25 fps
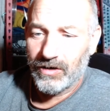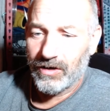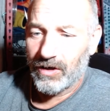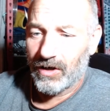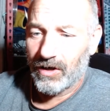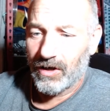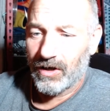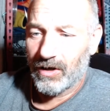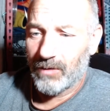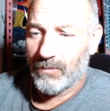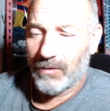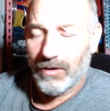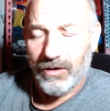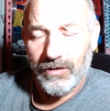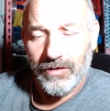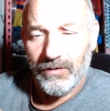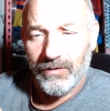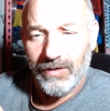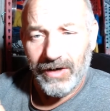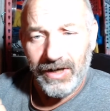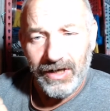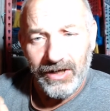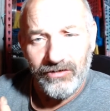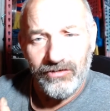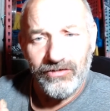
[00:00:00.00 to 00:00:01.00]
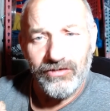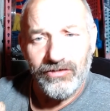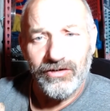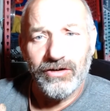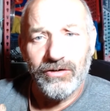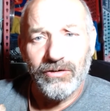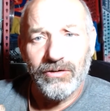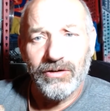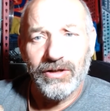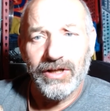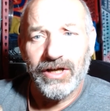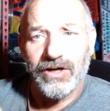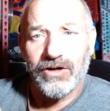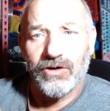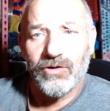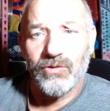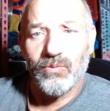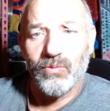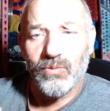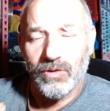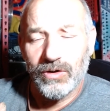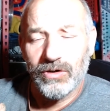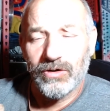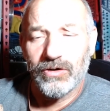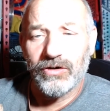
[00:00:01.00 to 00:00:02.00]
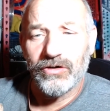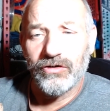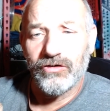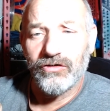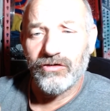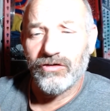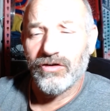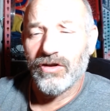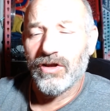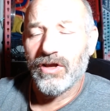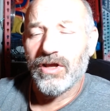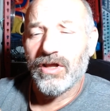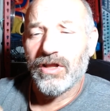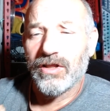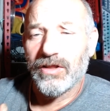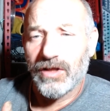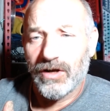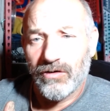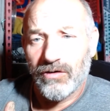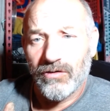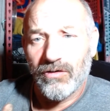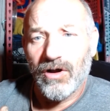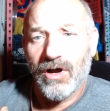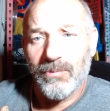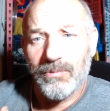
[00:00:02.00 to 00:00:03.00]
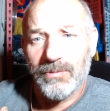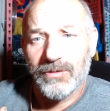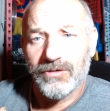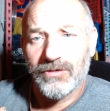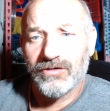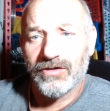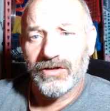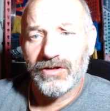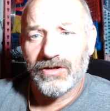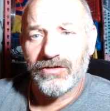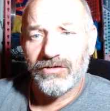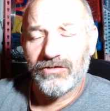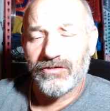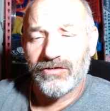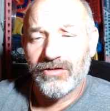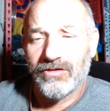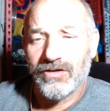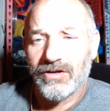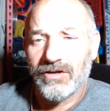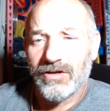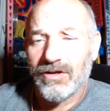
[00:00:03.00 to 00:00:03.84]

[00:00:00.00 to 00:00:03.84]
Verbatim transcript: Um, are there any single letter words that are opposites?